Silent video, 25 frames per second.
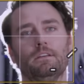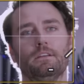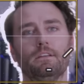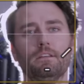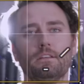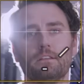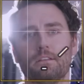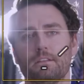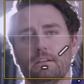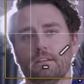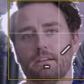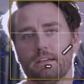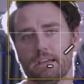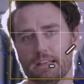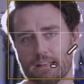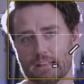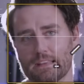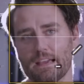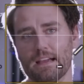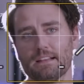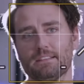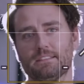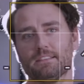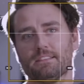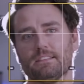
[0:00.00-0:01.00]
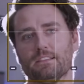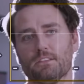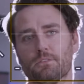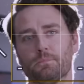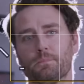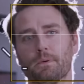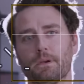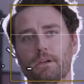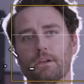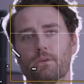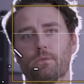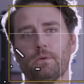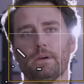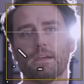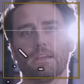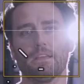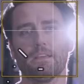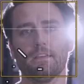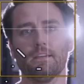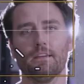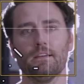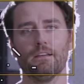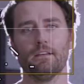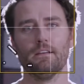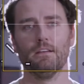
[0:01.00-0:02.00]
the S5 Mark II, S5 Mark
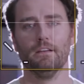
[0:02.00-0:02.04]
II X.